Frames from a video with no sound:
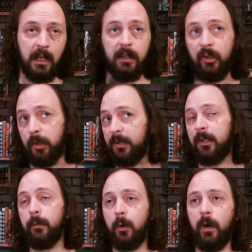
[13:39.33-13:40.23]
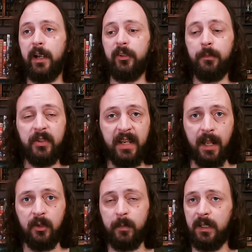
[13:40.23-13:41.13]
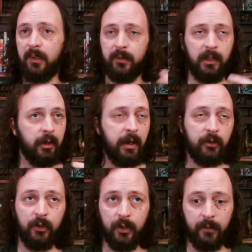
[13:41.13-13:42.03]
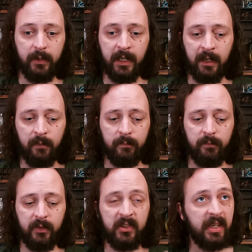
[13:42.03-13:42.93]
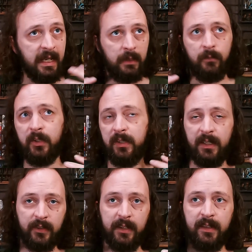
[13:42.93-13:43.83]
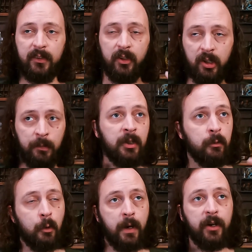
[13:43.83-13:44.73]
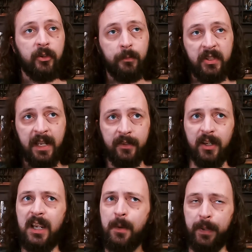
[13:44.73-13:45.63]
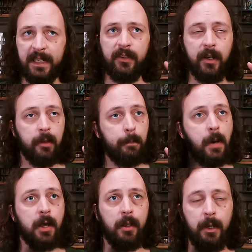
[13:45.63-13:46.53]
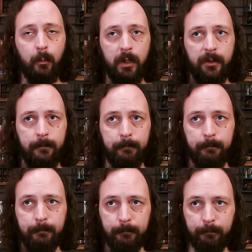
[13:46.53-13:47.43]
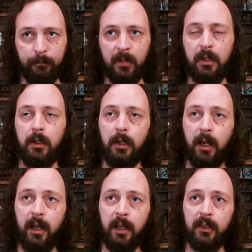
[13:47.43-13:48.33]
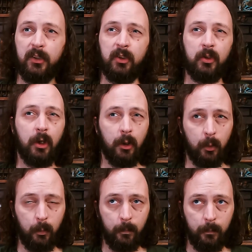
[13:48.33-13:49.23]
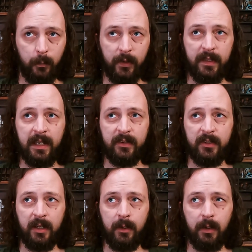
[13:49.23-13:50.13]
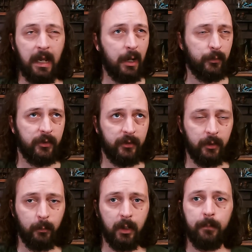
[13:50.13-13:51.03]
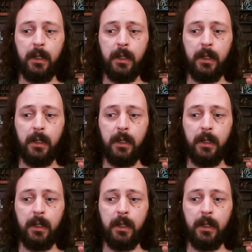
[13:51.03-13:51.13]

The ship is going to require some stats because lair actions often have saves and things like that. So the ship is going to require some stats, but that's kind of the model I want. So, with that said, how is this going to work?